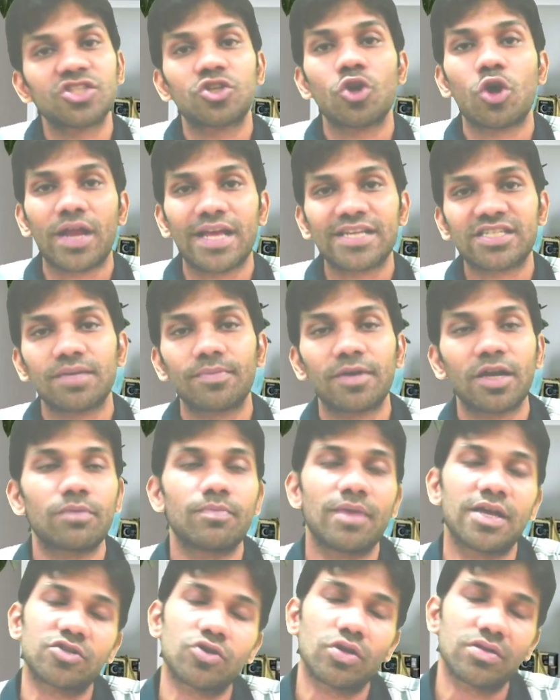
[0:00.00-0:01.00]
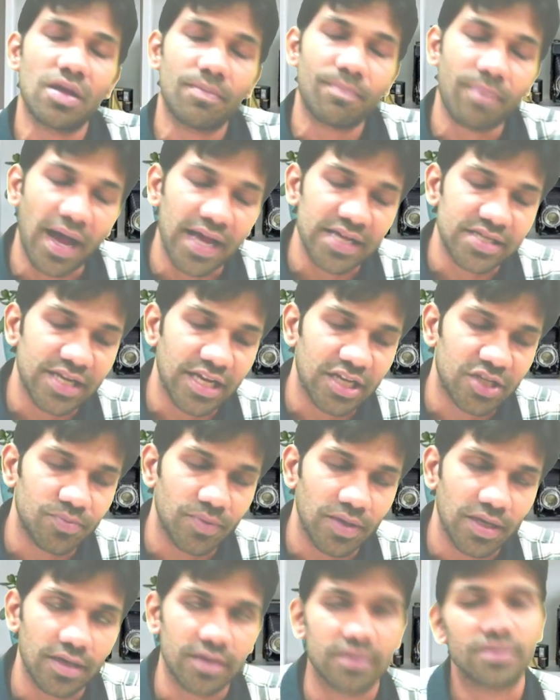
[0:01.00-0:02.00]
or estimated based on the past
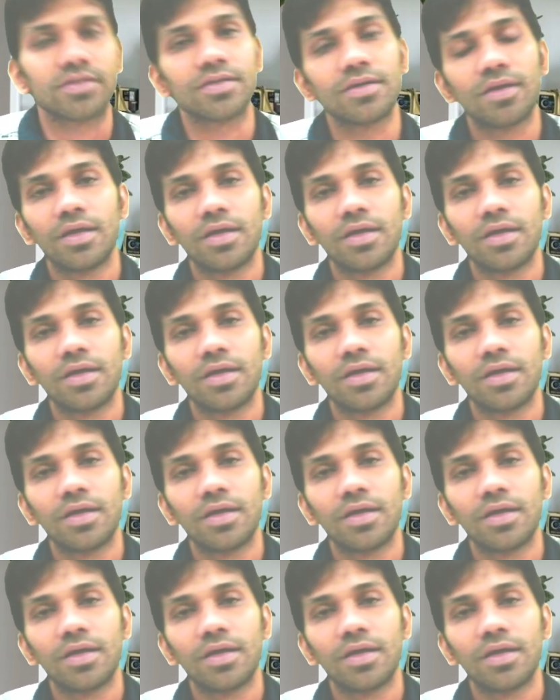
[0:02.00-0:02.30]
experience.